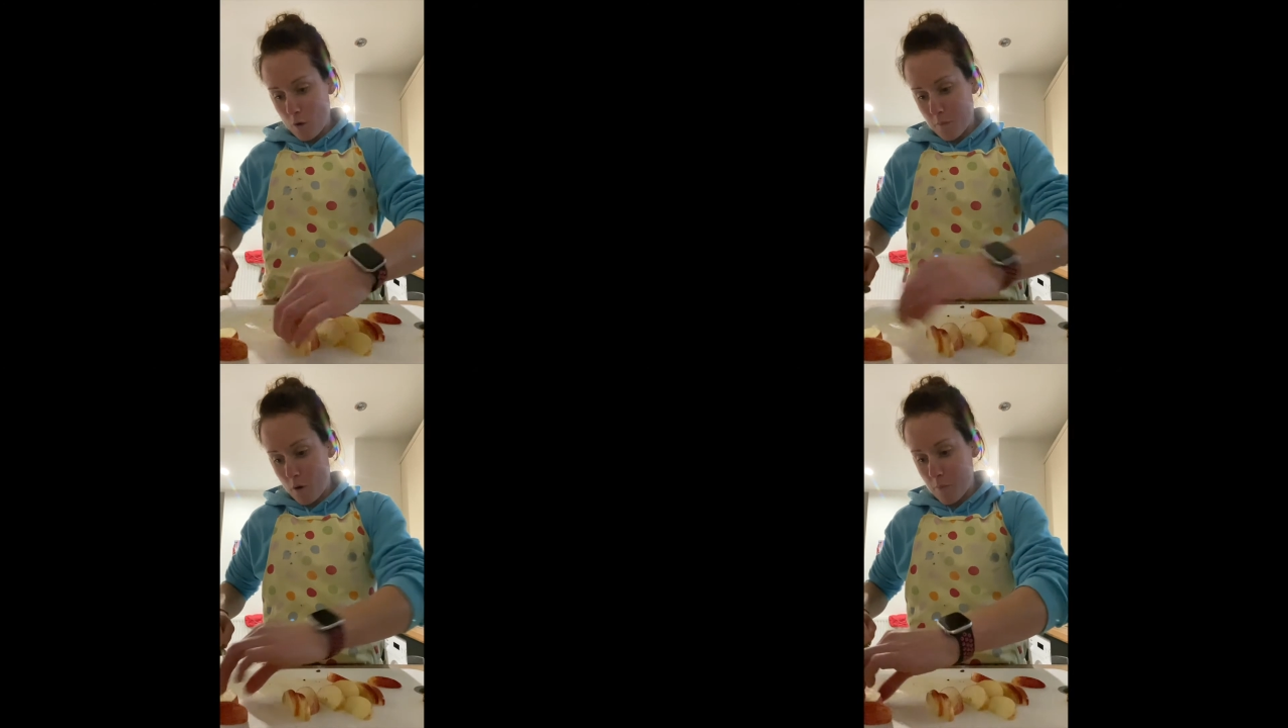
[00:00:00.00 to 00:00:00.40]

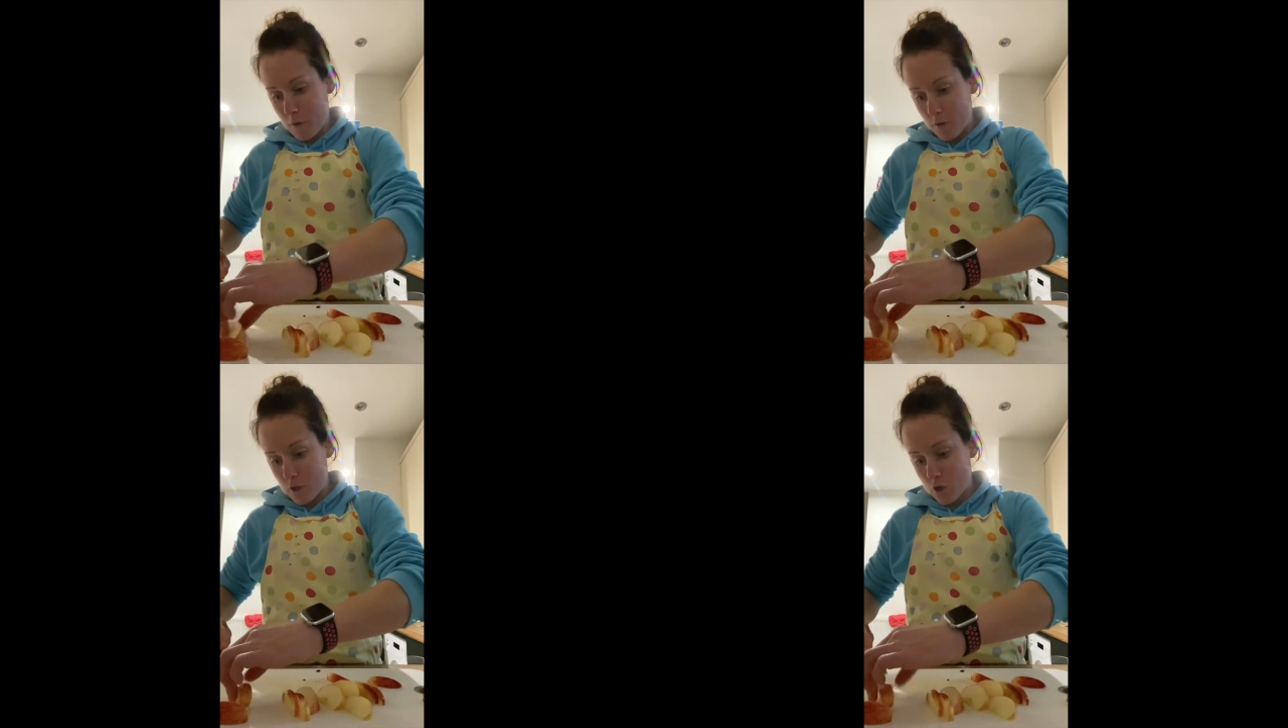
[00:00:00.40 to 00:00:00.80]
pop
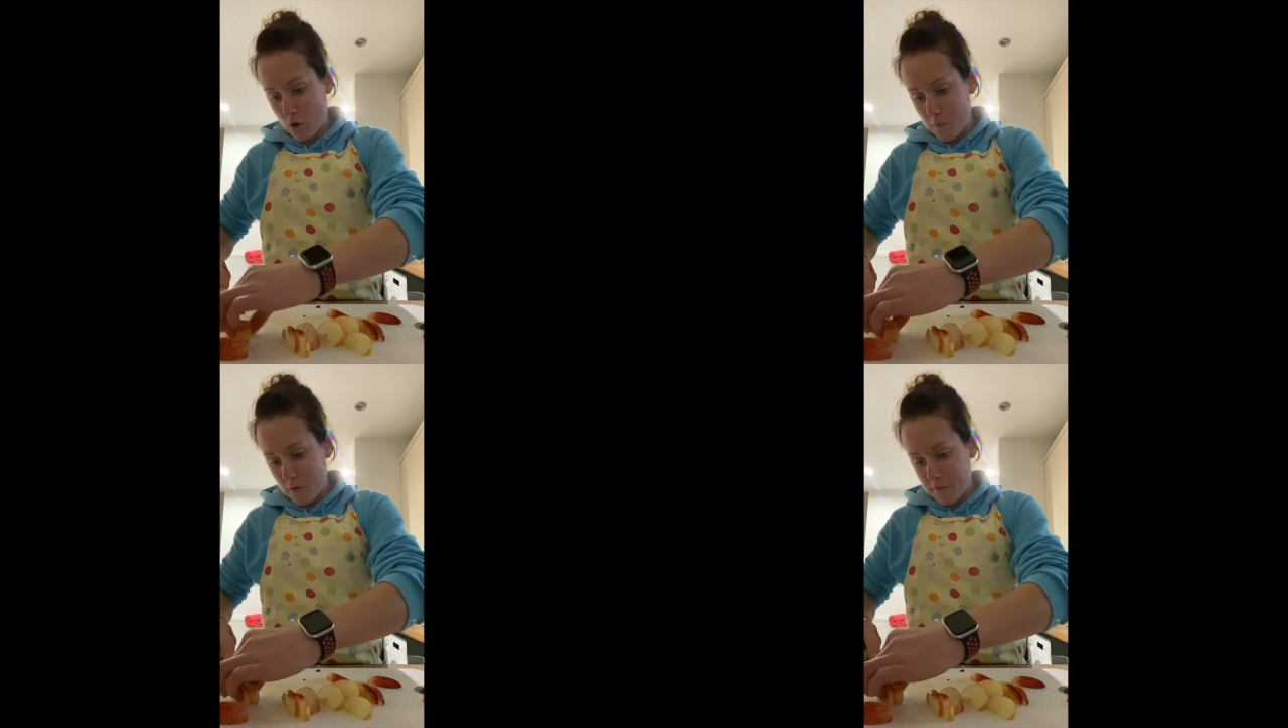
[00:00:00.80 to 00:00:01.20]
on the
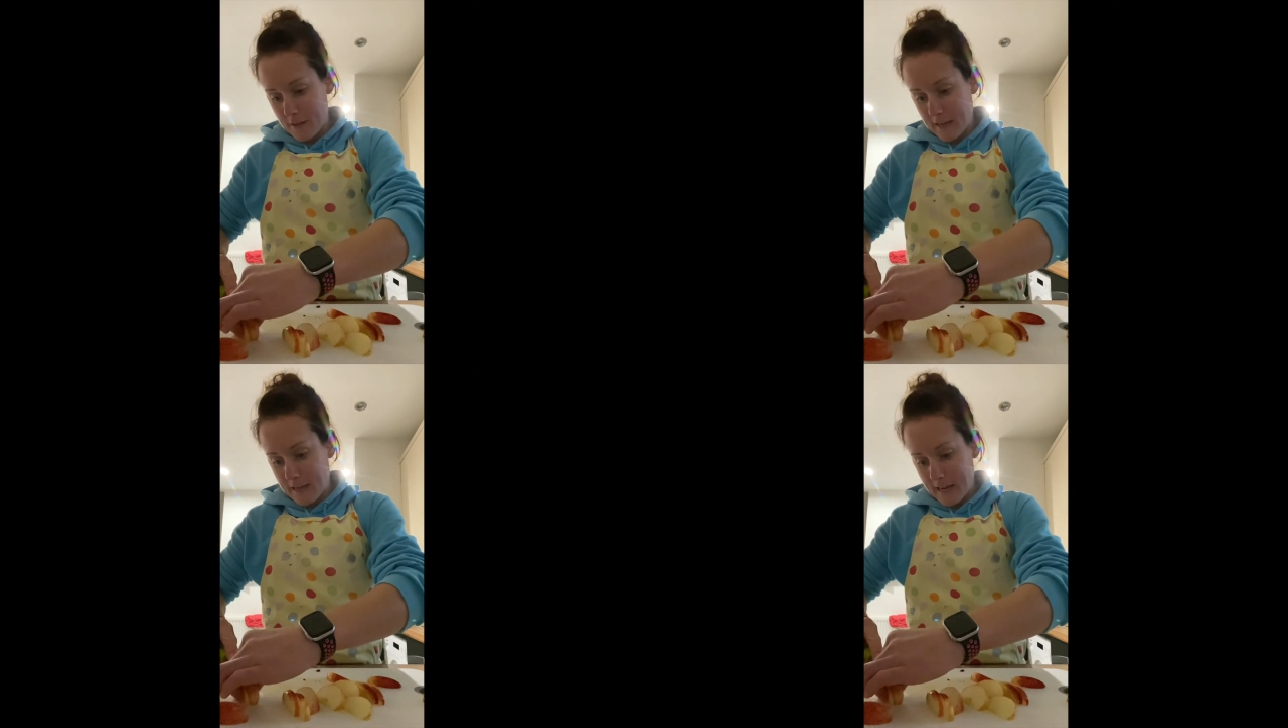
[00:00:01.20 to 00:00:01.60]
top of the
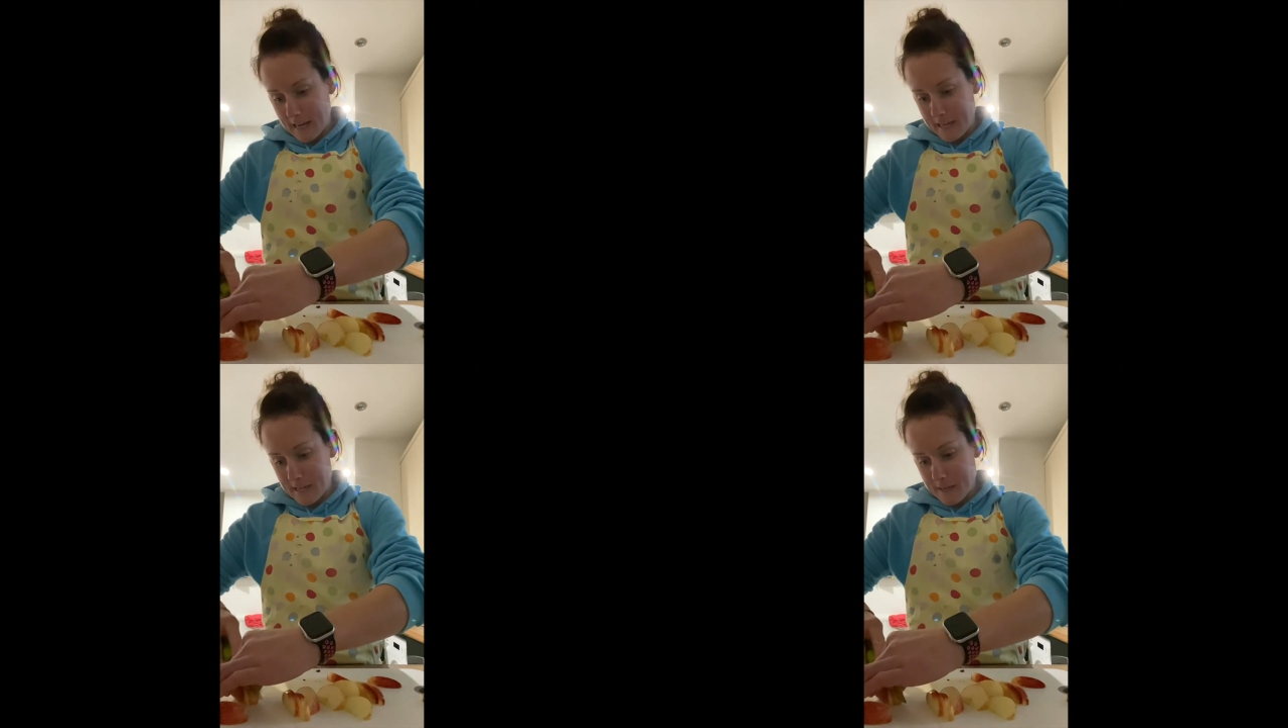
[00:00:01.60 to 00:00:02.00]

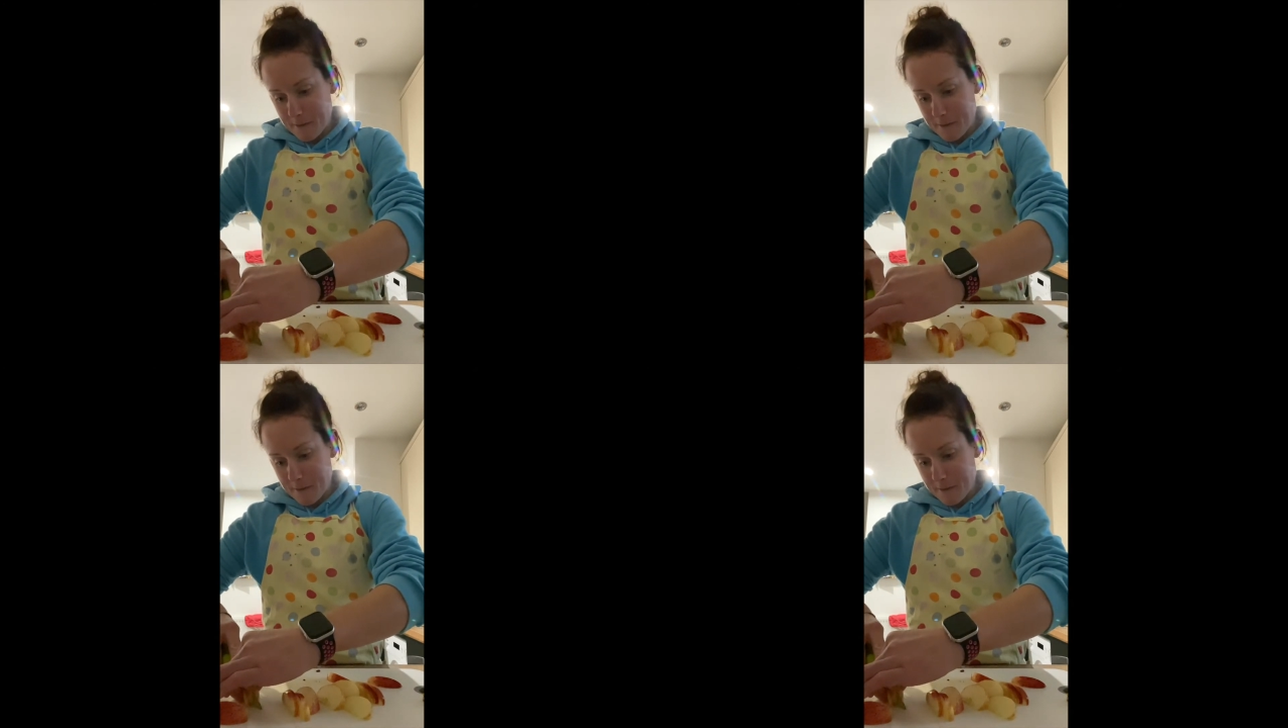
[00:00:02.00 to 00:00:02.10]
cake.